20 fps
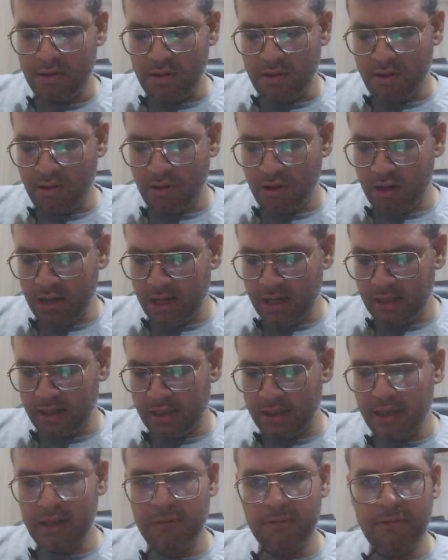
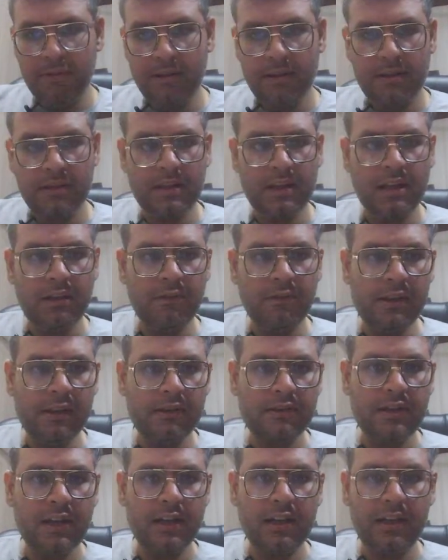Okay, king will
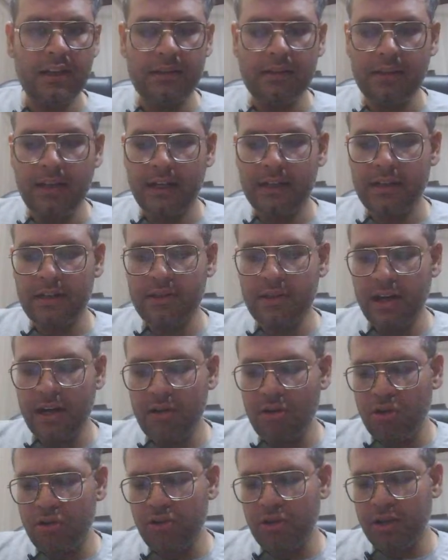stuck in center.
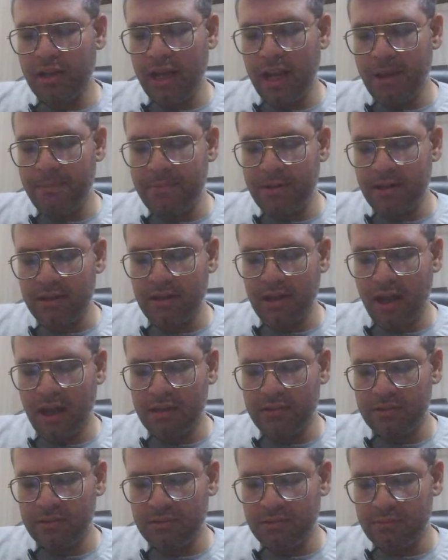Turn on your camera,
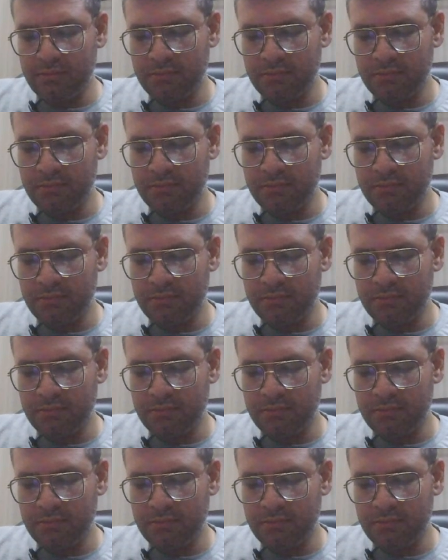Sahas,